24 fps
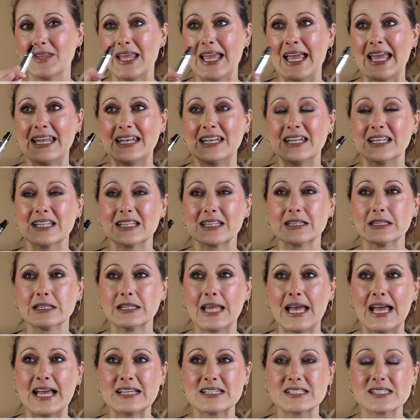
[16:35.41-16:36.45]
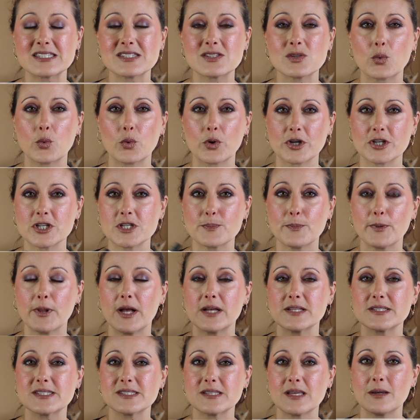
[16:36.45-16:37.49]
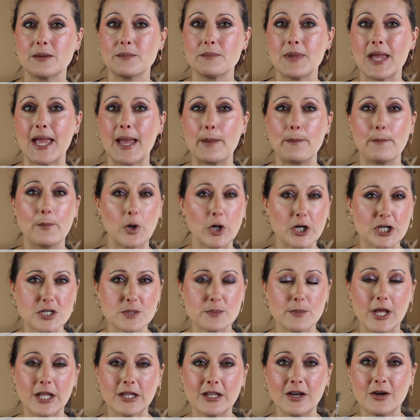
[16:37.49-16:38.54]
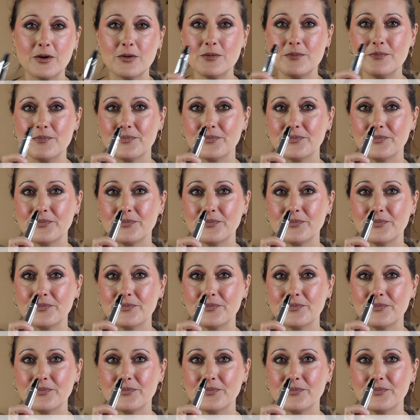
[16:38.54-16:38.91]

and less orange blossom and marshmallow.